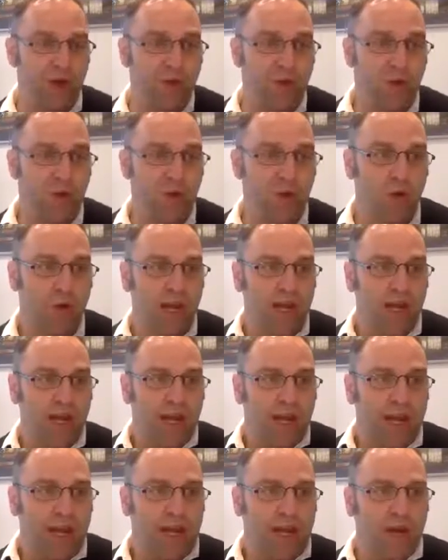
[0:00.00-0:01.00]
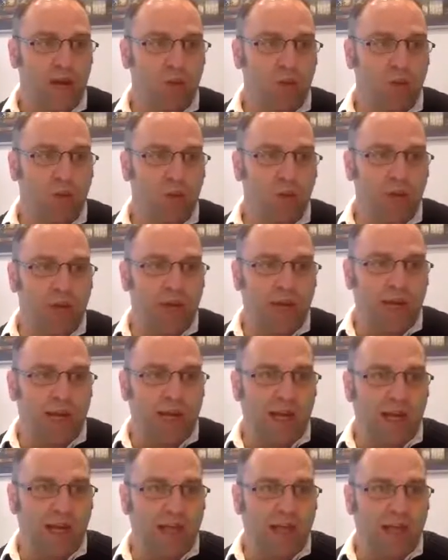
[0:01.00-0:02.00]
So
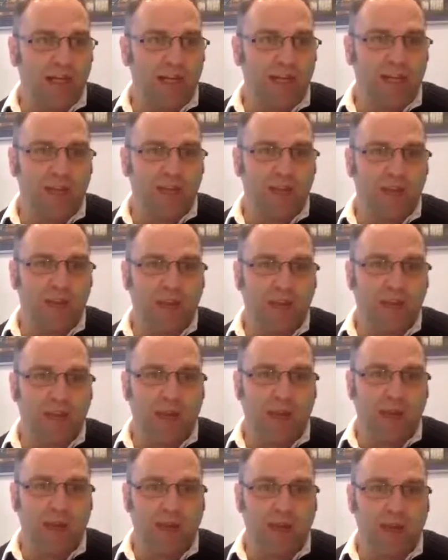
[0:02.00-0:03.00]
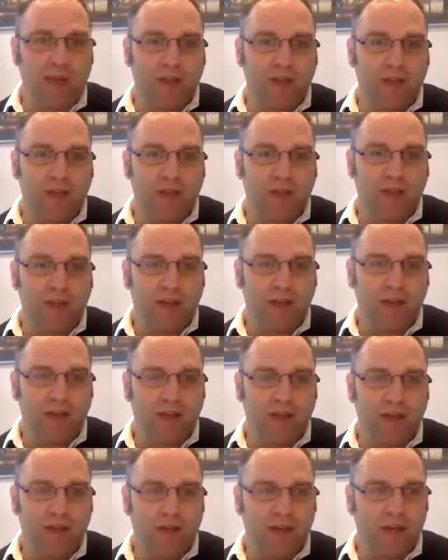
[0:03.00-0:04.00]
it's not something that
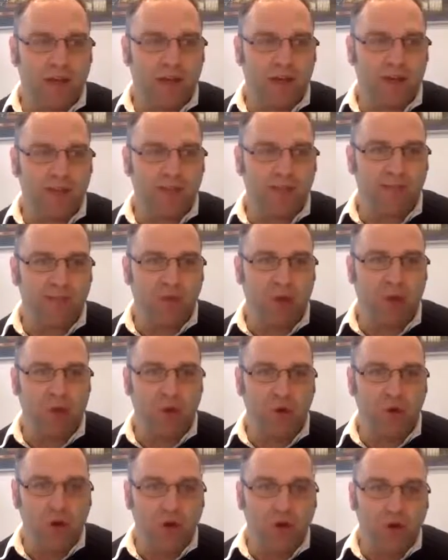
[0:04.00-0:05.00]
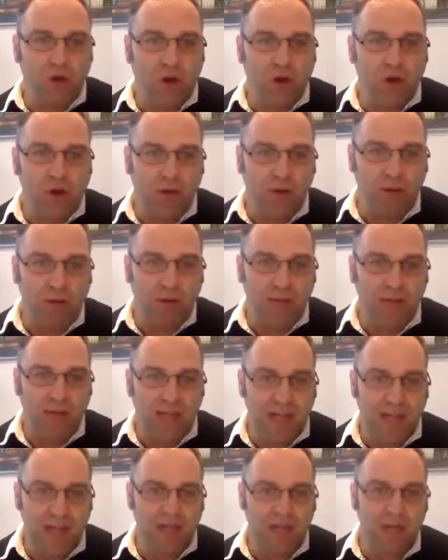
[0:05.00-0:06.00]
a small new start company
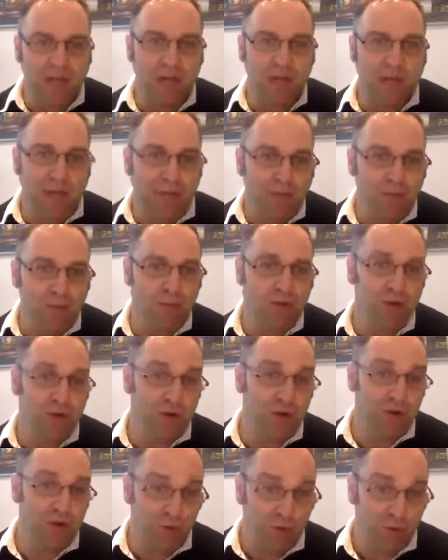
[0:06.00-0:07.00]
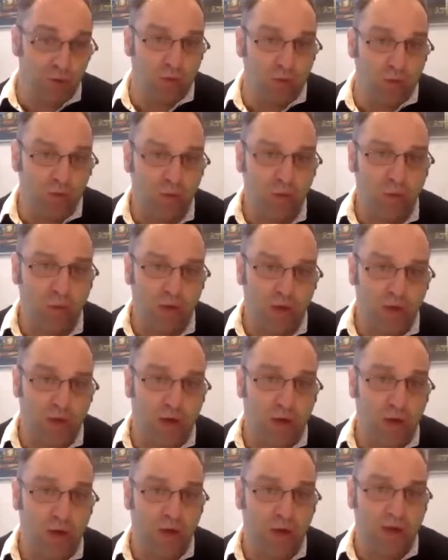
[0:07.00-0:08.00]
tends to be able to do
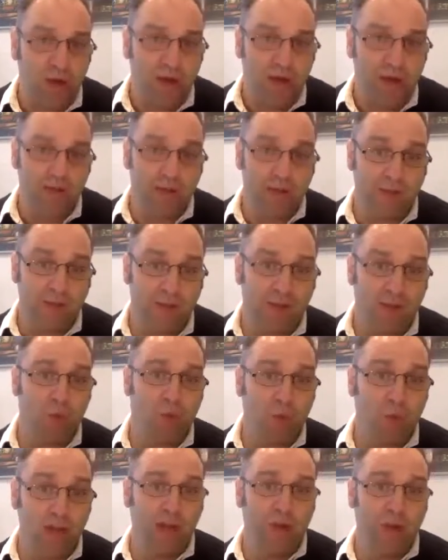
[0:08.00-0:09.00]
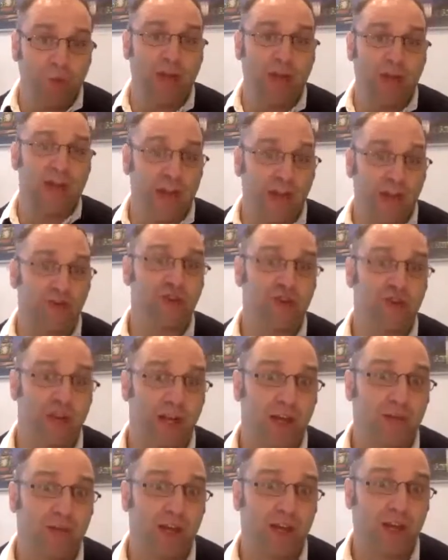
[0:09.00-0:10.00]
without something really, really
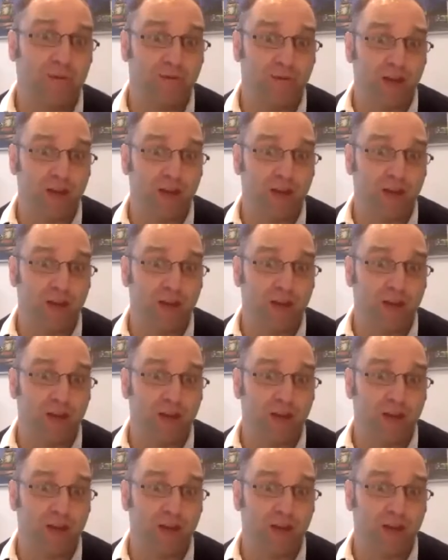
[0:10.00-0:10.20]
interesting that